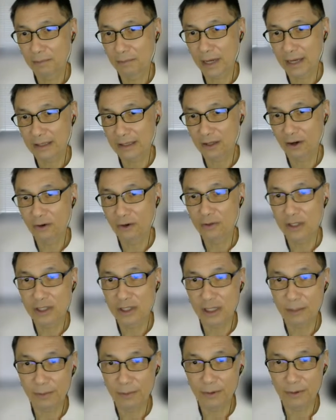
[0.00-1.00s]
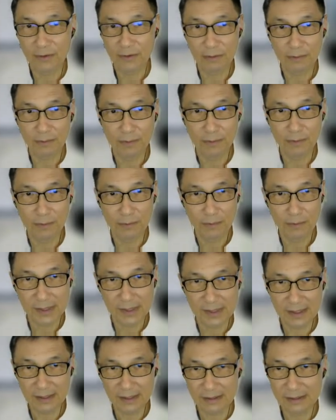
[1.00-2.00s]
the ownership of the
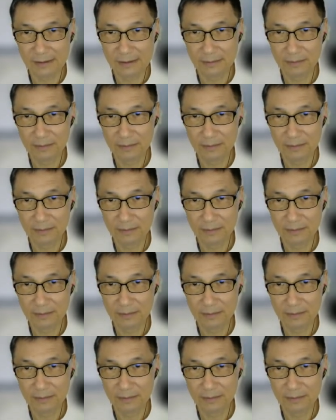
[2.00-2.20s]
business.